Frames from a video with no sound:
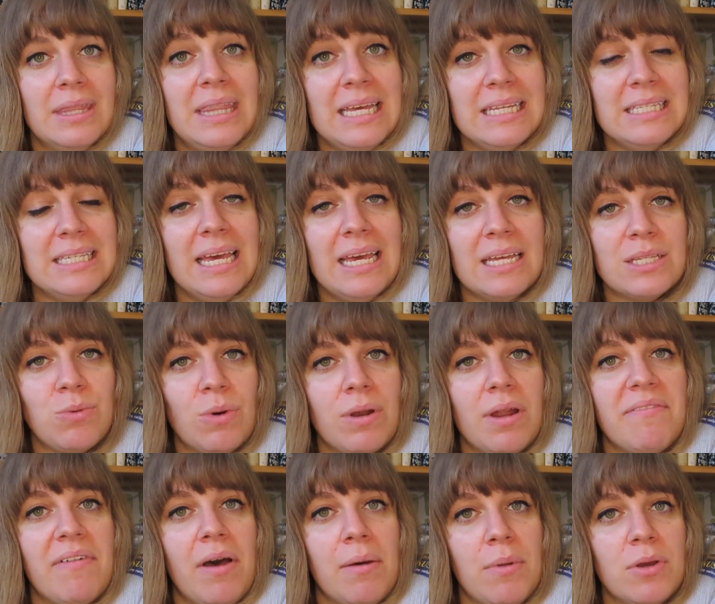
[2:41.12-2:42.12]
This is one
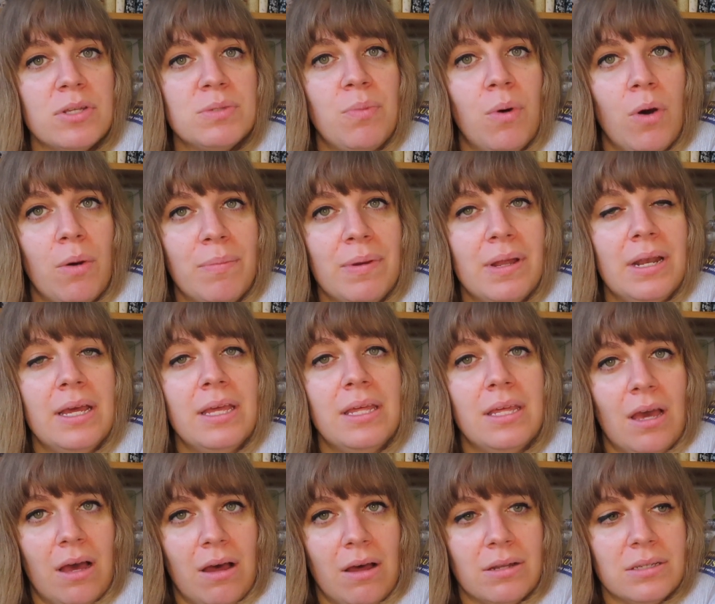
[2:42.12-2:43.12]
of our most popular
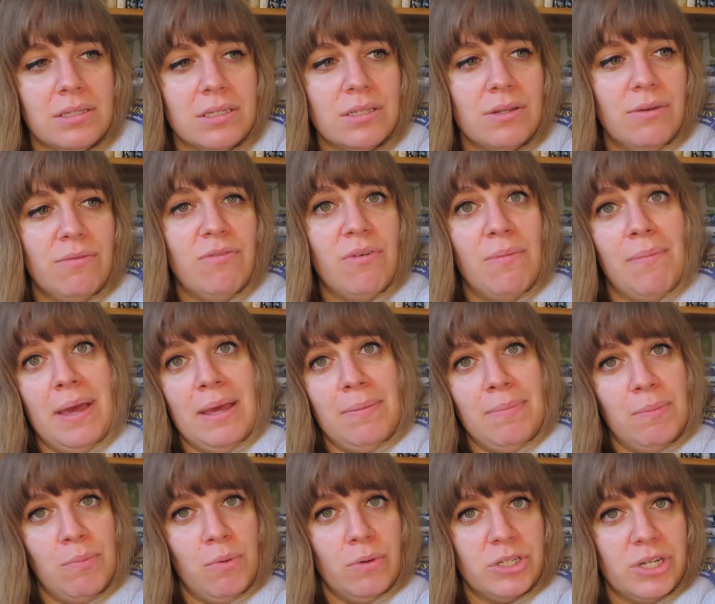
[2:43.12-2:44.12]
yarns for
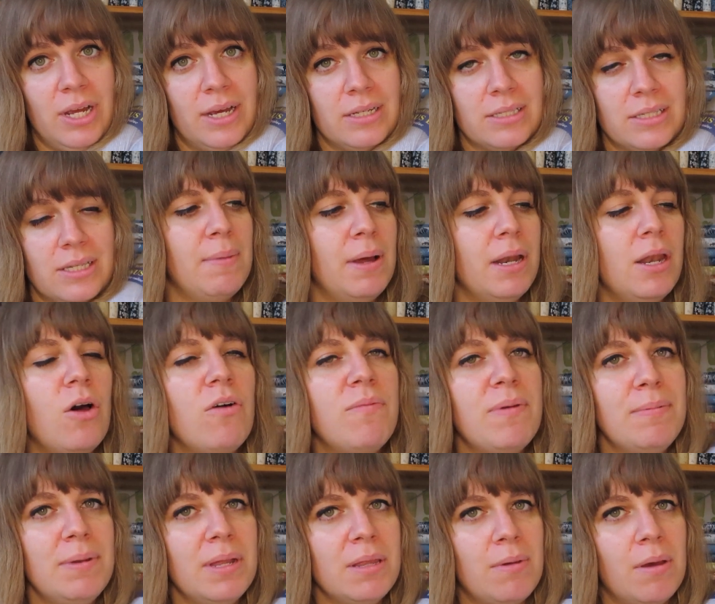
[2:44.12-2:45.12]
baby projects. A lot of
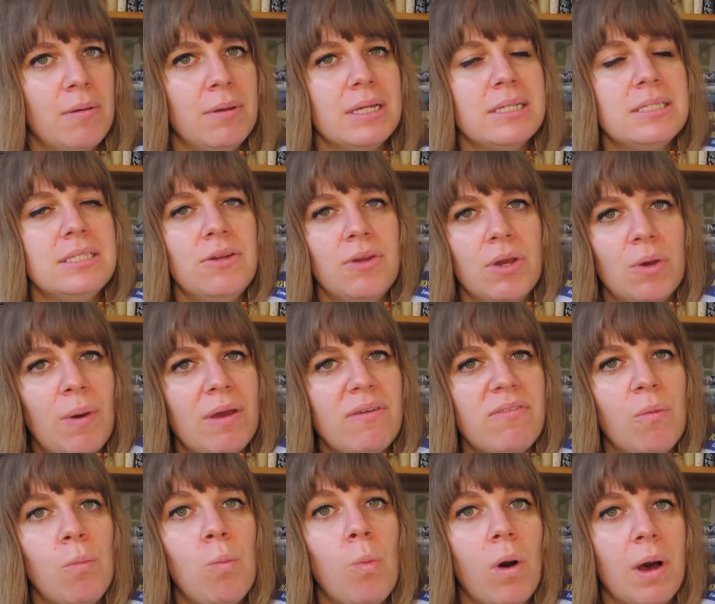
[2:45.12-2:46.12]
people at the moment are steering away
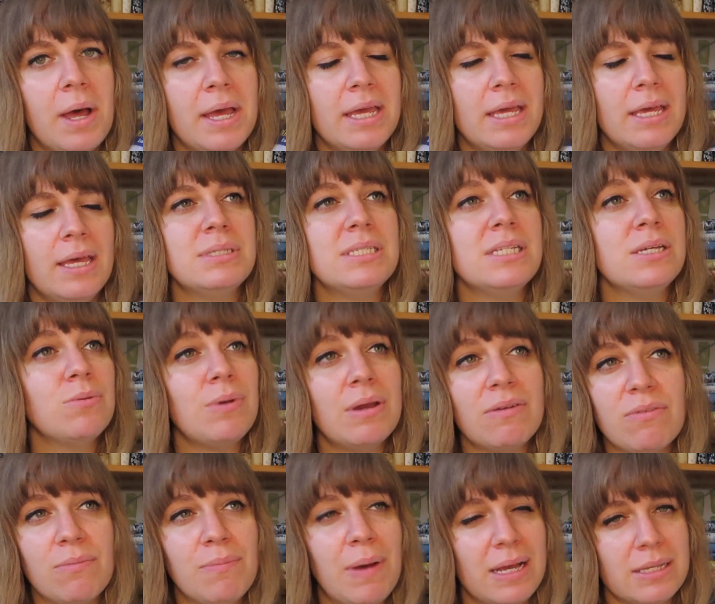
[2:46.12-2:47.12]
from white, steer
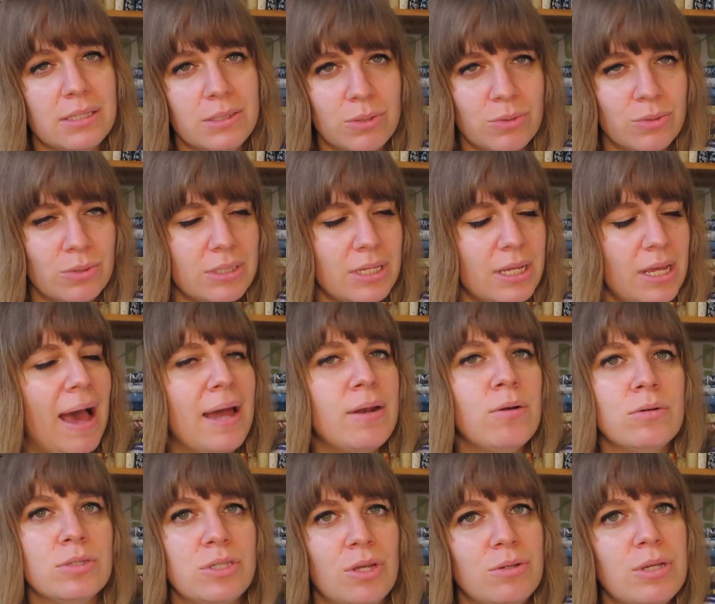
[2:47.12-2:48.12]
away from pastels, and
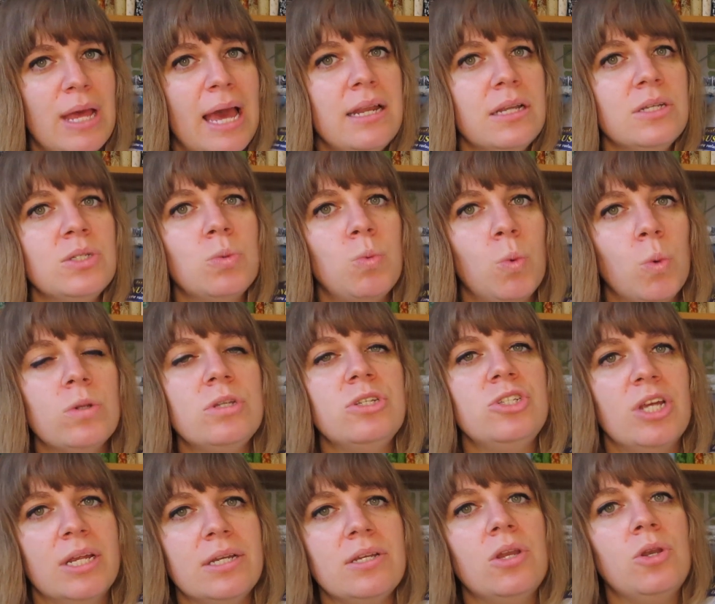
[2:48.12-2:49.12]
also heading towards
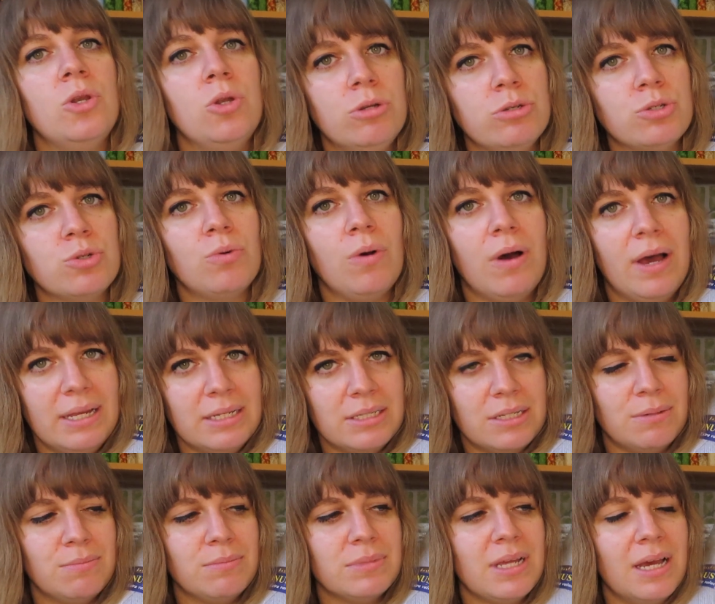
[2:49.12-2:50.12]
gender neutral
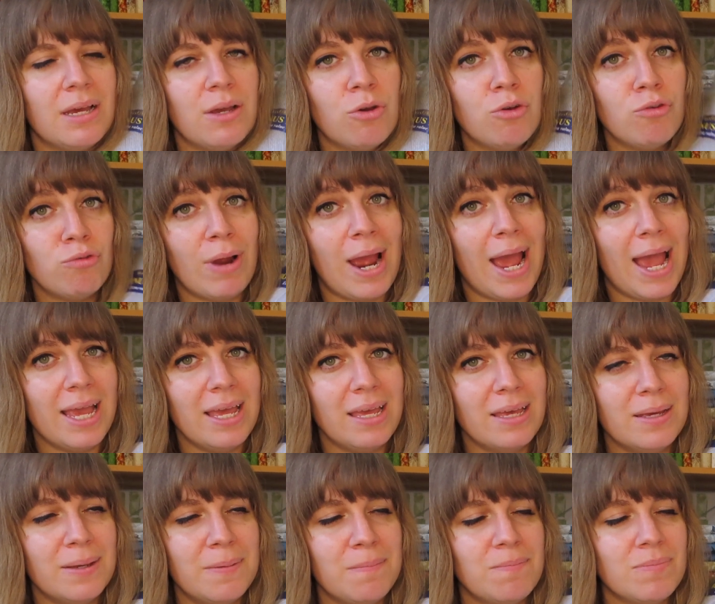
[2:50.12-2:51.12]
items, and
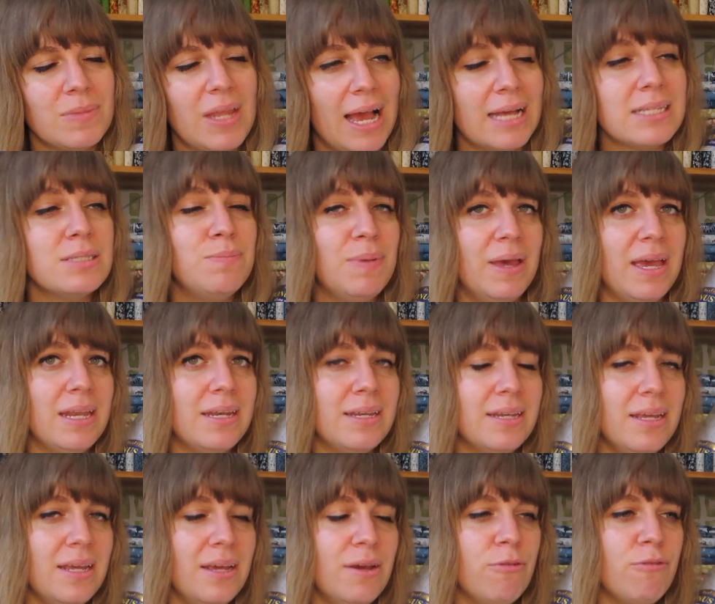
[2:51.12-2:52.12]
grey has been
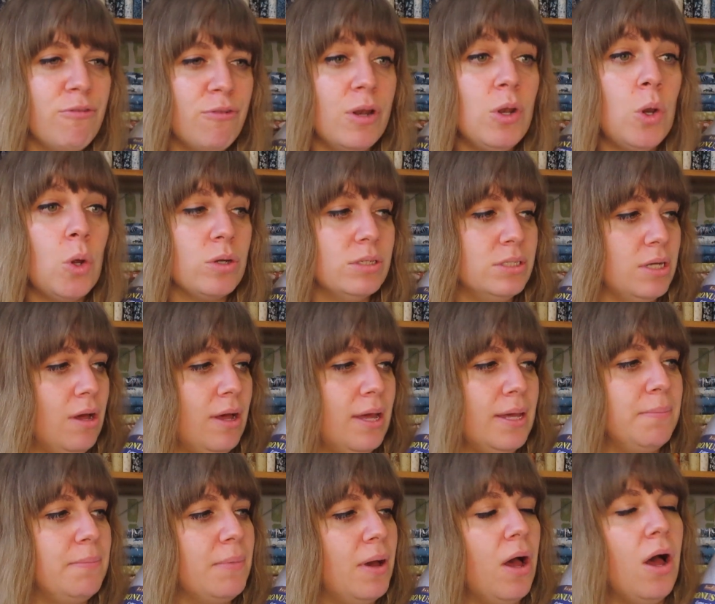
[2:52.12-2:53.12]
for a long
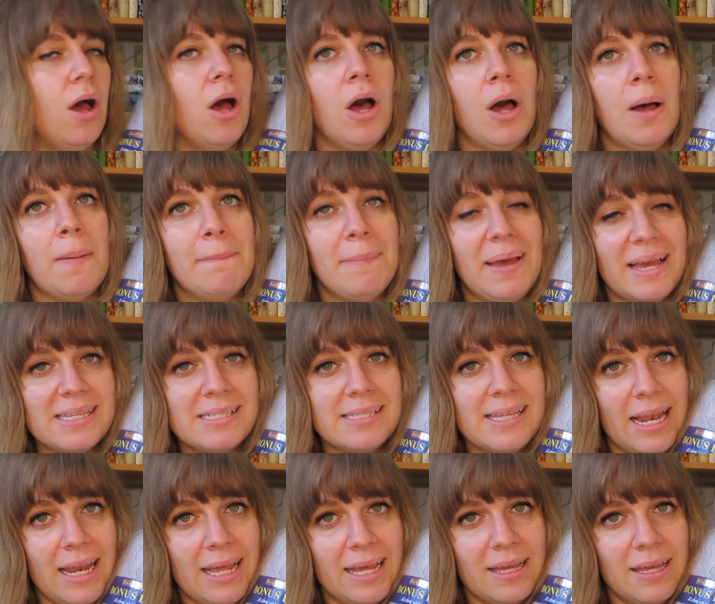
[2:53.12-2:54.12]
time our best
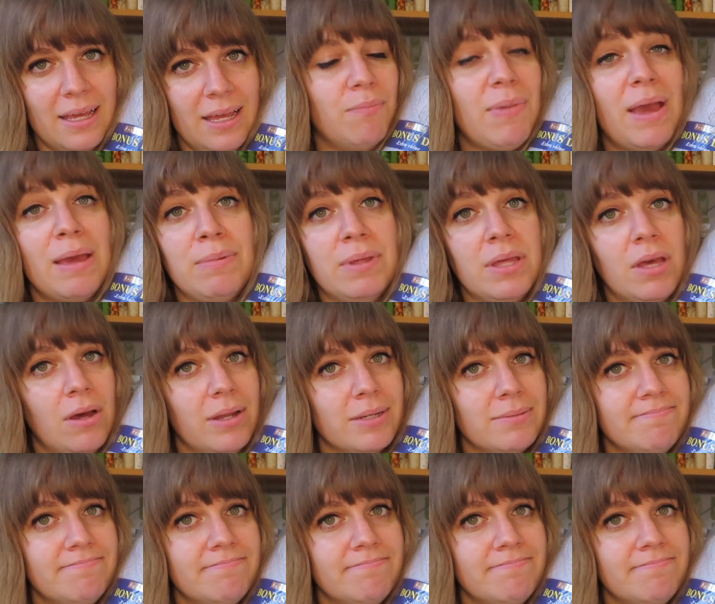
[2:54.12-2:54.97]
selling baby yarn.